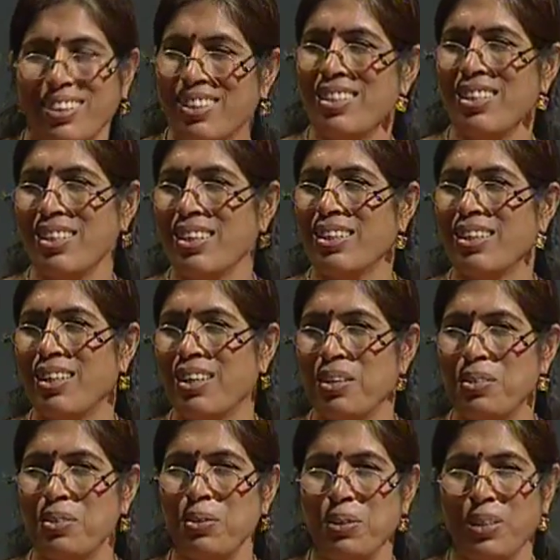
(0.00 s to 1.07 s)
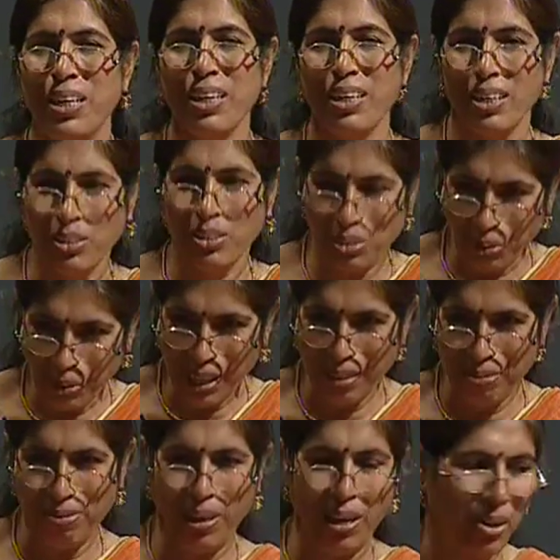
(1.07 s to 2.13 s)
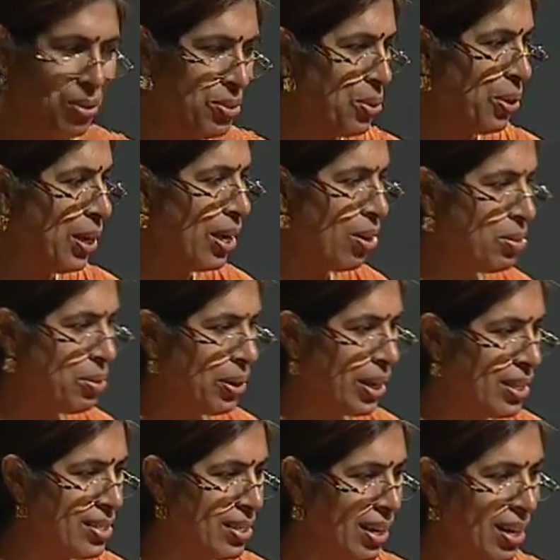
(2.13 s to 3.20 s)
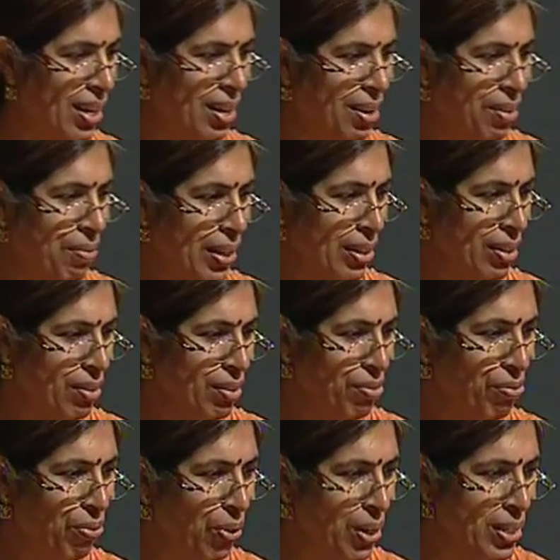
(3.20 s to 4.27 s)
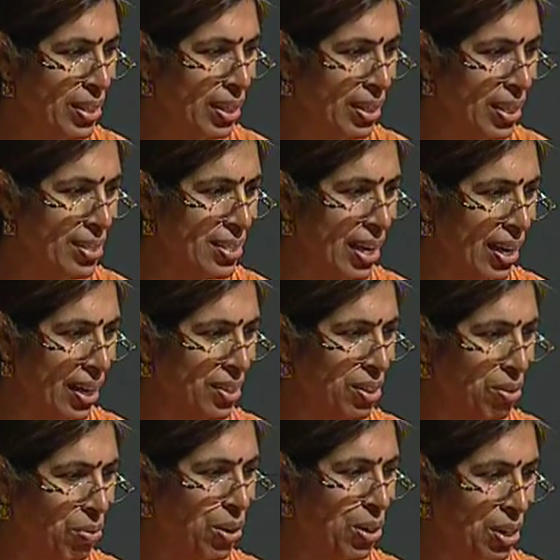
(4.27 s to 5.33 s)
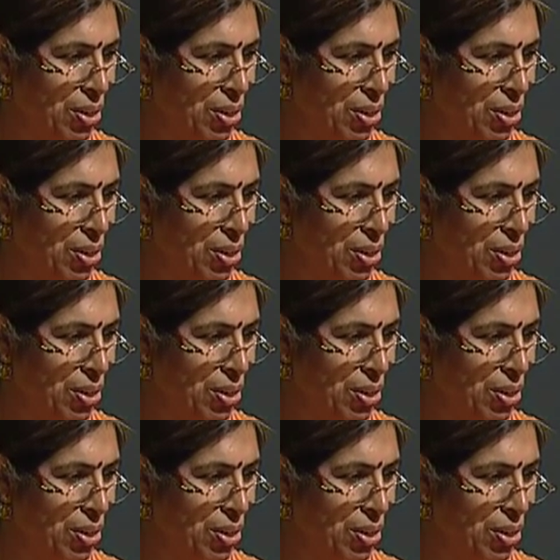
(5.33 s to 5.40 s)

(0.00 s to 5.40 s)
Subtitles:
Isn't it? So there it's only, so here also you can see when the flow is in this direction, what